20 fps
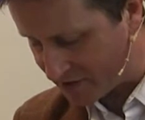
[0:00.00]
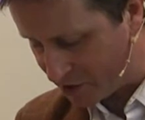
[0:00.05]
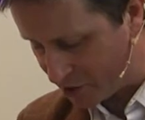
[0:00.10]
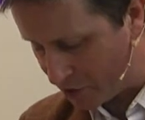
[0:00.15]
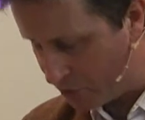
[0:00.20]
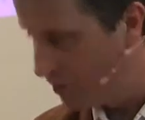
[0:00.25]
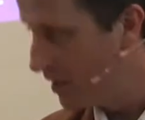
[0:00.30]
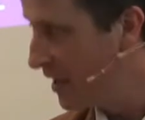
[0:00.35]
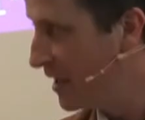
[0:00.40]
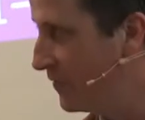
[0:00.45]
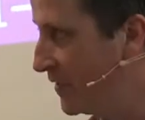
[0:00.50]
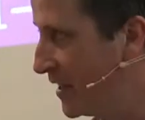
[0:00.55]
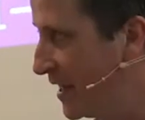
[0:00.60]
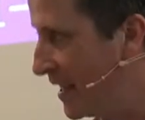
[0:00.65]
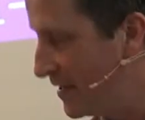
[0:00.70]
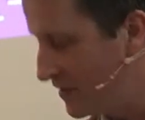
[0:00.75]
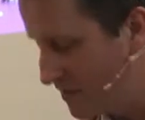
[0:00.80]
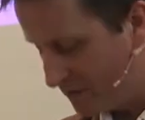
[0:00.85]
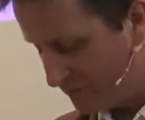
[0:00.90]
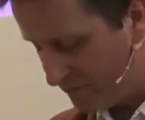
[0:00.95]
to
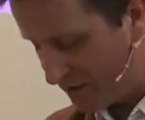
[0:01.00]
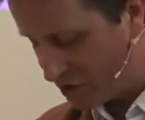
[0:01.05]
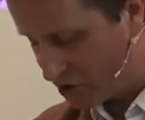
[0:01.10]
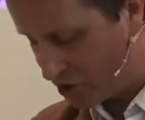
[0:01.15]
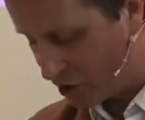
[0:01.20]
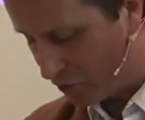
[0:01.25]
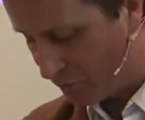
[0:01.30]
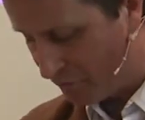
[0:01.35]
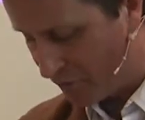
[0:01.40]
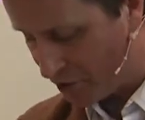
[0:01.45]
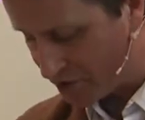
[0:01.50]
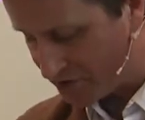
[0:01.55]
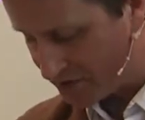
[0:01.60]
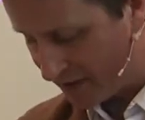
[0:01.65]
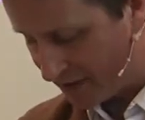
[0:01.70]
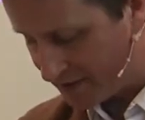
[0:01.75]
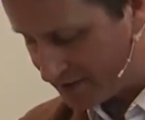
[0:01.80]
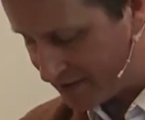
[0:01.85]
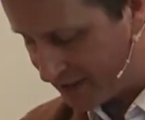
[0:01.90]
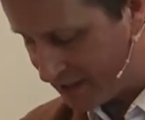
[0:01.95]
the individual. Verse
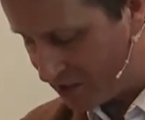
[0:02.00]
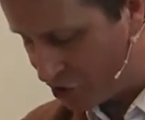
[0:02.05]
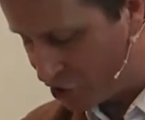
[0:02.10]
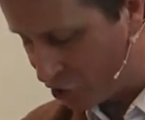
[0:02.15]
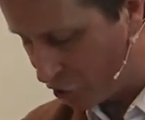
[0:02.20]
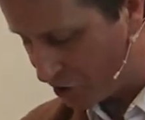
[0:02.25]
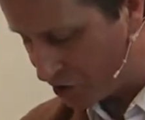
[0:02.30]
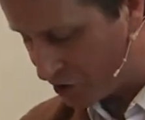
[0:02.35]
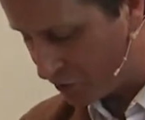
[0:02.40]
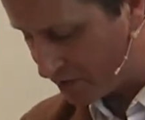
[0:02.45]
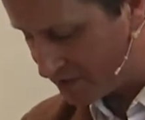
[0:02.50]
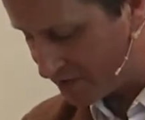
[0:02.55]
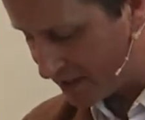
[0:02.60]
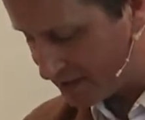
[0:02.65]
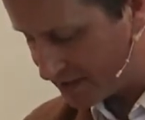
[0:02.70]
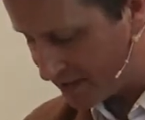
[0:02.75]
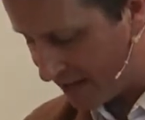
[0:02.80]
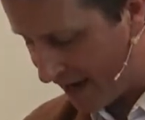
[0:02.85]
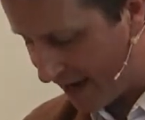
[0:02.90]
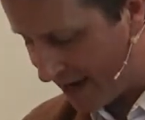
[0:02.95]
19, Joshua
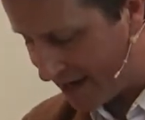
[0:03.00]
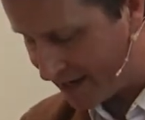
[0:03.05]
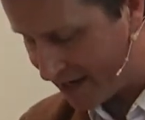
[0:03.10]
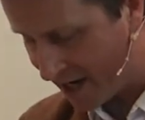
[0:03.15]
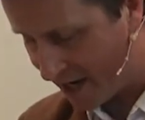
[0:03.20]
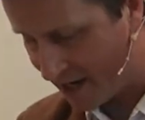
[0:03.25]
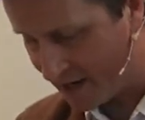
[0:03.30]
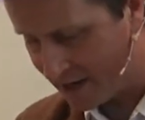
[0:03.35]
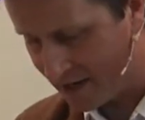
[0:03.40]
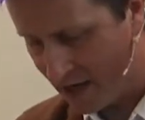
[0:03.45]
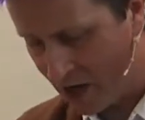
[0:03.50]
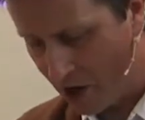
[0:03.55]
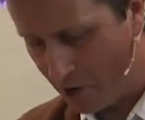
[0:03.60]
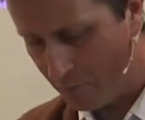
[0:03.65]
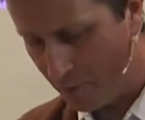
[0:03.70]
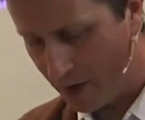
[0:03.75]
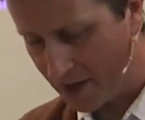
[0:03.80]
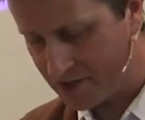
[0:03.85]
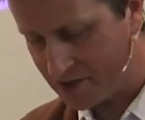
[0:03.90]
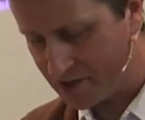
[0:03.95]
said to Achan,
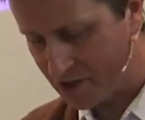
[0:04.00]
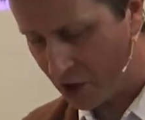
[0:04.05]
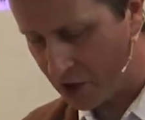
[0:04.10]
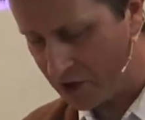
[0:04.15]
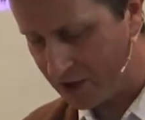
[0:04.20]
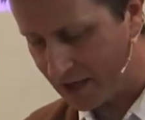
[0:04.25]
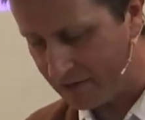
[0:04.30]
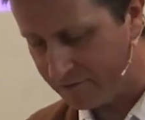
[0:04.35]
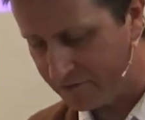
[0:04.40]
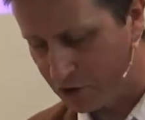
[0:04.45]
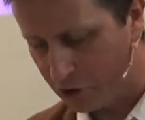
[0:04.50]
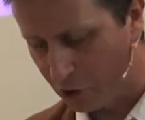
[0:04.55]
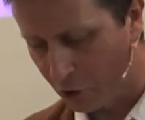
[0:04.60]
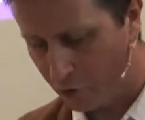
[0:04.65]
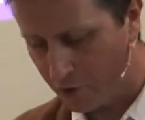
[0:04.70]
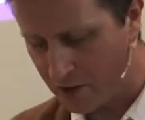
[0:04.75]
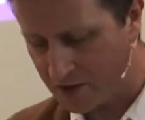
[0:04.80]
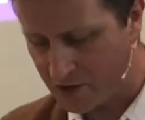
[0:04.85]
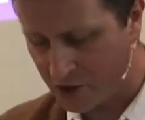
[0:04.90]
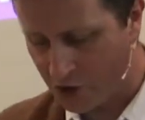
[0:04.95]
"My son, give
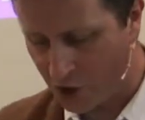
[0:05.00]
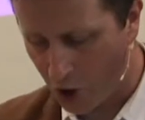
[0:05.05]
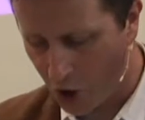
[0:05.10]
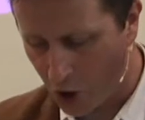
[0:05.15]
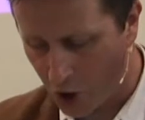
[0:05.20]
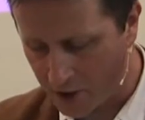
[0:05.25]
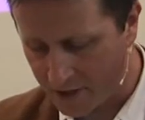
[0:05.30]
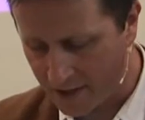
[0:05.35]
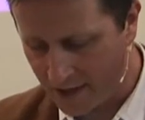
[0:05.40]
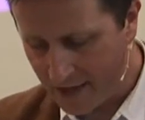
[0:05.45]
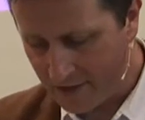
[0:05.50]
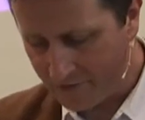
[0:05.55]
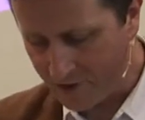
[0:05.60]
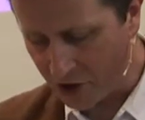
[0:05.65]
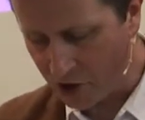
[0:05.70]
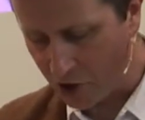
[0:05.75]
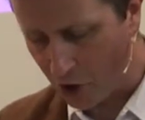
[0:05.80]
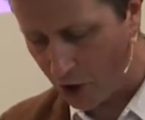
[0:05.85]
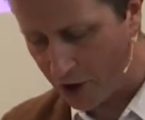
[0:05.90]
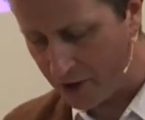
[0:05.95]
glory to God,
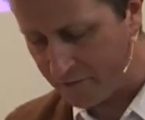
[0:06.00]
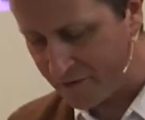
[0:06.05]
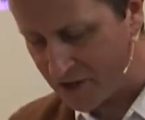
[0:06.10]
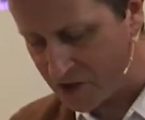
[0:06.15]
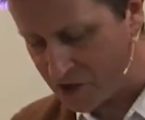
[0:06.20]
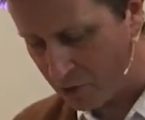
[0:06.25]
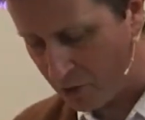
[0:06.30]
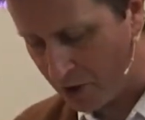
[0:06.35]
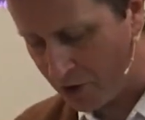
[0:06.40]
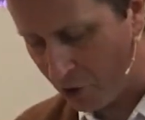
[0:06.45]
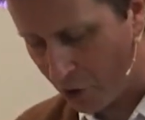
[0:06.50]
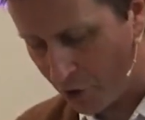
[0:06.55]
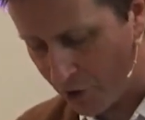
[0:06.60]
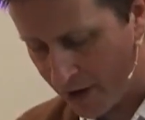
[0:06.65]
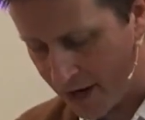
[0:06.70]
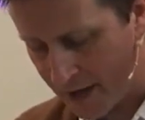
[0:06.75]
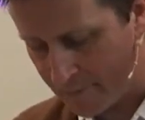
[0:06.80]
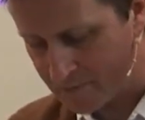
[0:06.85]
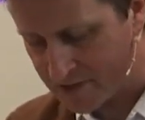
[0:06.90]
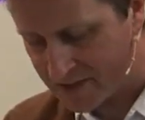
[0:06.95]
the God of Israel, and
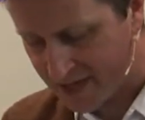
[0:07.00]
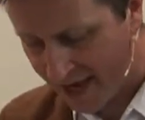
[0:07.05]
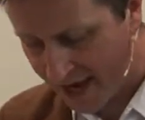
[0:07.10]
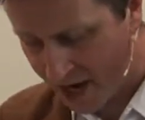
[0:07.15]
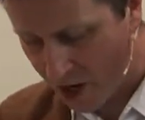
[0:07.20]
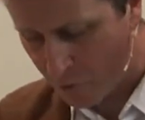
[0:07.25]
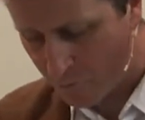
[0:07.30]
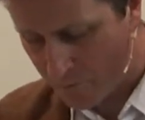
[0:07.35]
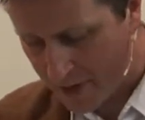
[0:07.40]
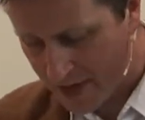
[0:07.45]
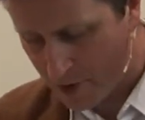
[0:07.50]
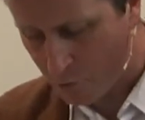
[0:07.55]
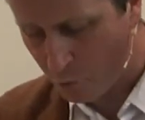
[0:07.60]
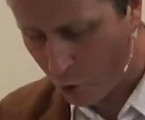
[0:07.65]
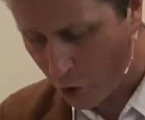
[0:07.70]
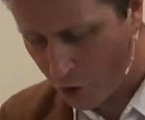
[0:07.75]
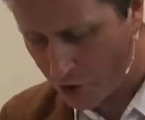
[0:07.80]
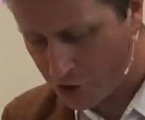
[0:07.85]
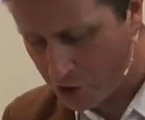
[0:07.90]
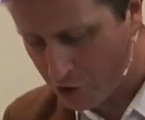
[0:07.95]
honor him. Tell me
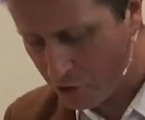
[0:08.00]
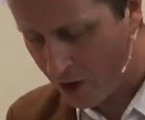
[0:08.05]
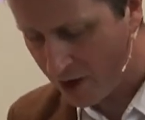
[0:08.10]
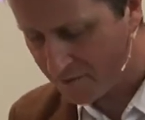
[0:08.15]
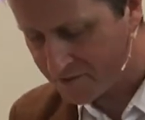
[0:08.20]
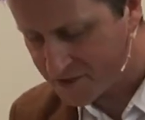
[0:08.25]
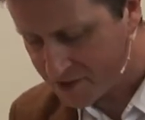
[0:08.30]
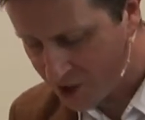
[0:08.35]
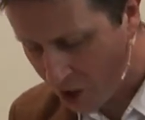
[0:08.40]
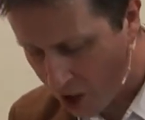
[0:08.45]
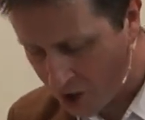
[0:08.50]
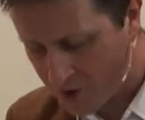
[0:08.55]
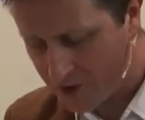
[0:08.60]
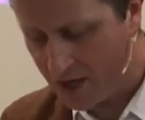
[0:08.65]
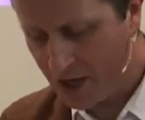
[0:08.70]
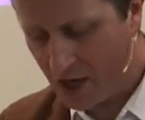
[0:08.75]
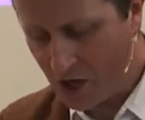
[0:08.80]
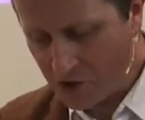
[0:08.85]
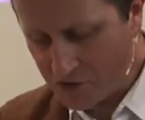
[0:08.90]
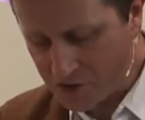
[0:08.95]
what you have
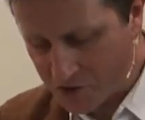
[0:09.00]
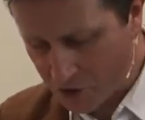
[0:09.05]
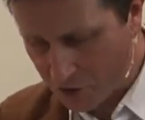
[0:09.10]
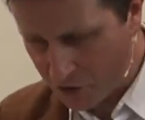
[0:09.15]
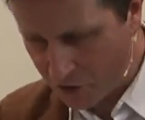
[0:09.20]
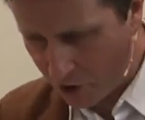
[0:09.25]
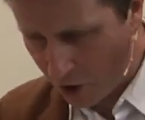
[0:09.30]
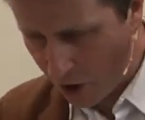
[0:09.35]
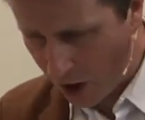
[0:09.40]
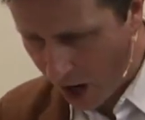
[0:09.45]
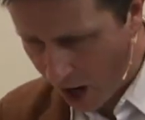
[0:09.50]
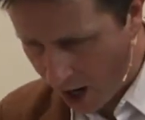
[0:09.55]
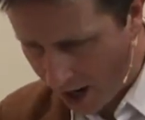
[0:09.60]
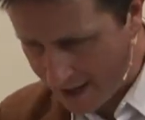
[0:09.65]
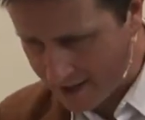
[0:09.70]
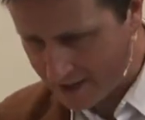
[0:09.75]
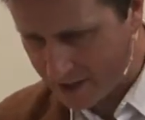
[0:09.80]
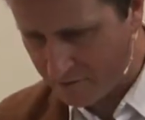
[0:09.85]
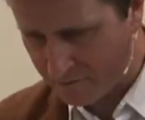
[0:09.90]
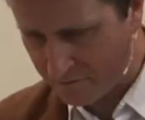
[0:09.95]
done. Do not
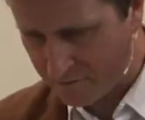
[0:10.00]
hide it